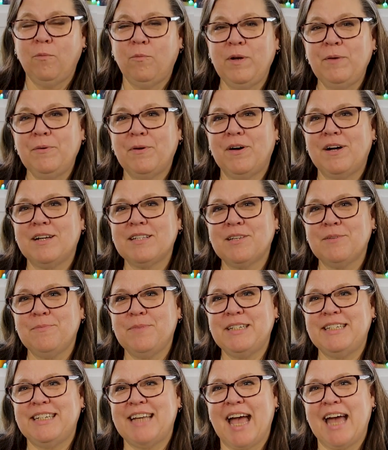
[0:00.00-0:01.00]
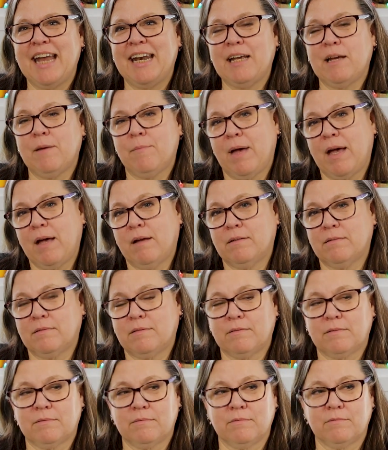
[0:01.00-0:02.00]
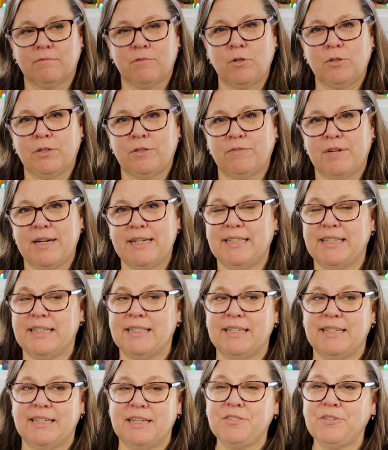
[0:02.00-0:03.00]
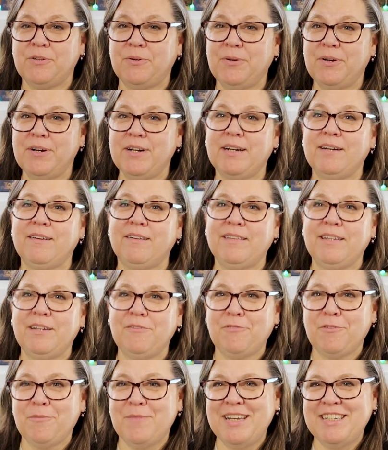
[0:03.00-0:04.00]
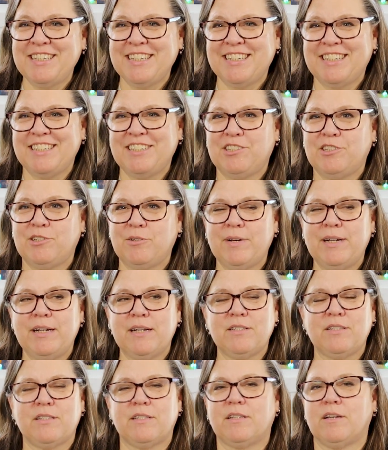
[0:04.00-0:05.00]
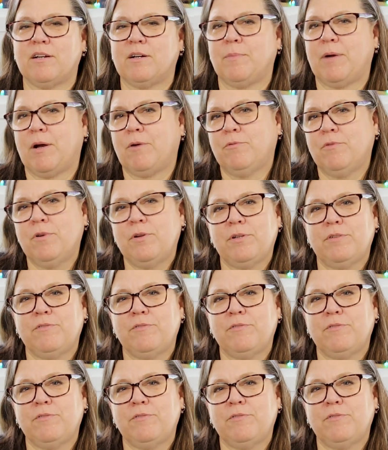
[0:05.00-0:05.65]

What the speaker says: We will also be chatting about Roll and Rights in the Discord, and all the information to join us to talk about Roll